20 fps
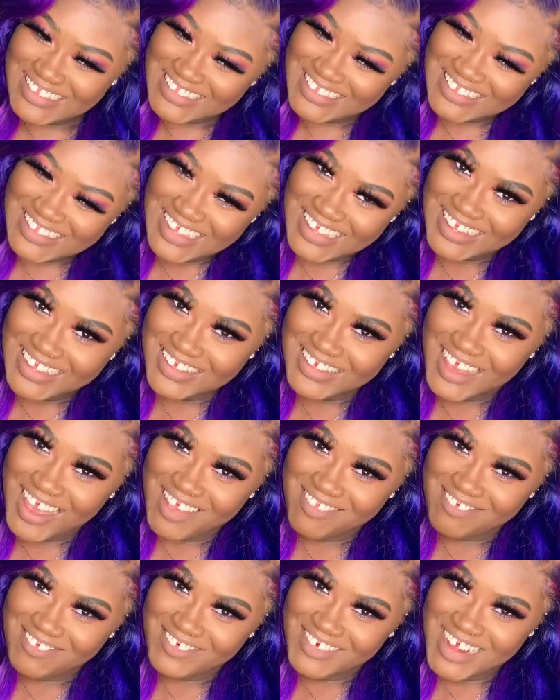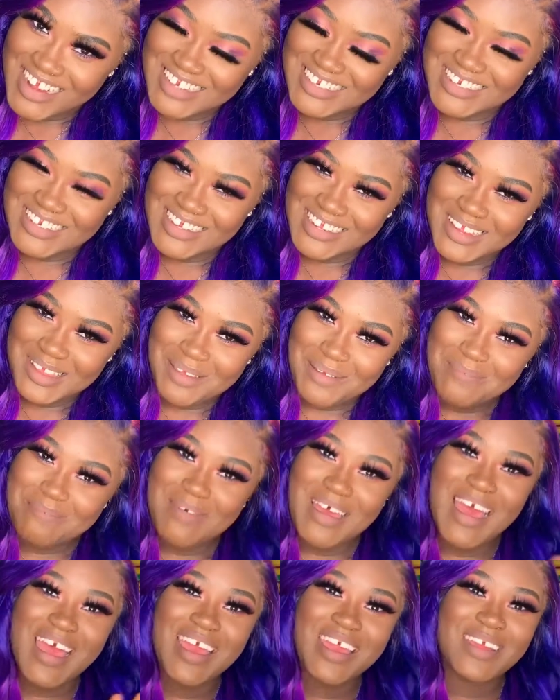thank you guys for watching.
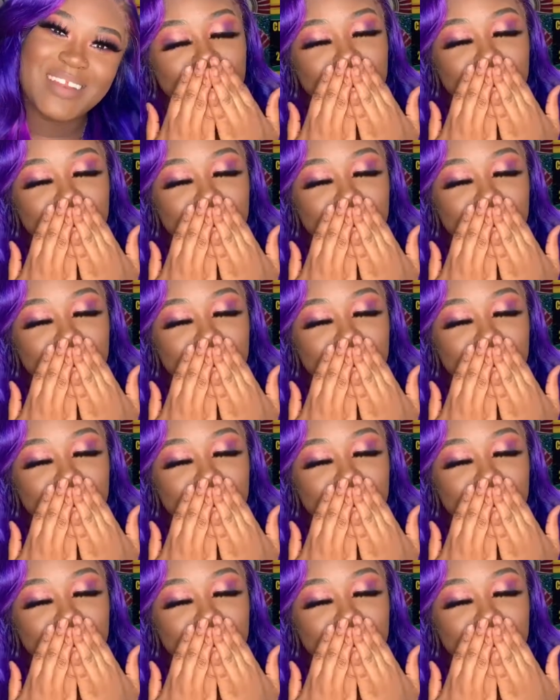Bye.